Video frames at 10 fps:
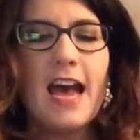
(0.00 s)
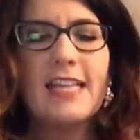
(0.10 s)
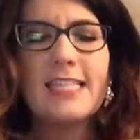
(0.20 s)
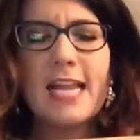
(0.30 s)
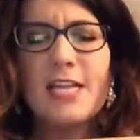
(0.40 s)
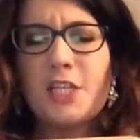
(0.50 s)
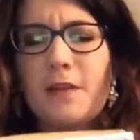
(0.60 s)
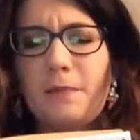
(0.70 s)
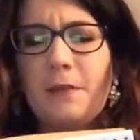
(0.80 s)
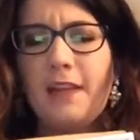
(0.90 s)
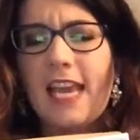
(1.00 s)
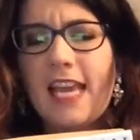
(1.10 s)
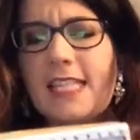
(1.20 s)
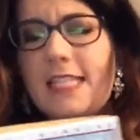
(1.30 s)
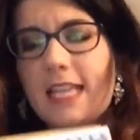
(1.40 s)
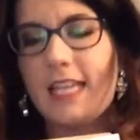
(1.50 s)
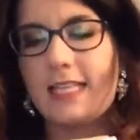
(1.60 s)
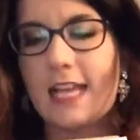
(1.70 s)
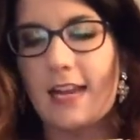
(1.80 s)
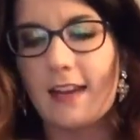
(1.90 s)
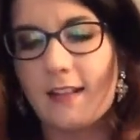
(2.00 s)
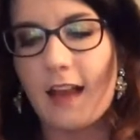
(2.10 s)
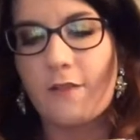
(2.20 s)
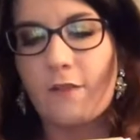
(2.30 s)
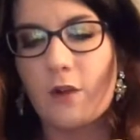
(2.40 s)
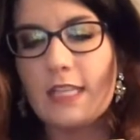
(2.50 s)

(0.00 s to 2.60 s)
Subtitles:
"Attention, please," he said in a loud,